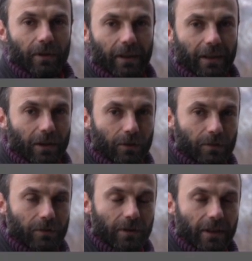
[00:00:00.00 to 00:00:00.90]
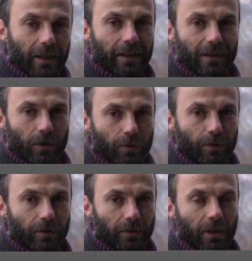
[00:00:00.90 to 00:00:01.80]
inclusion and
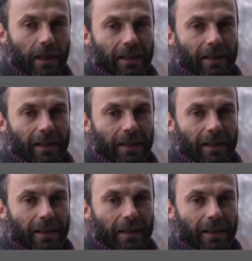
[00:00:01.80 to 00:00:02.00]
exclusion,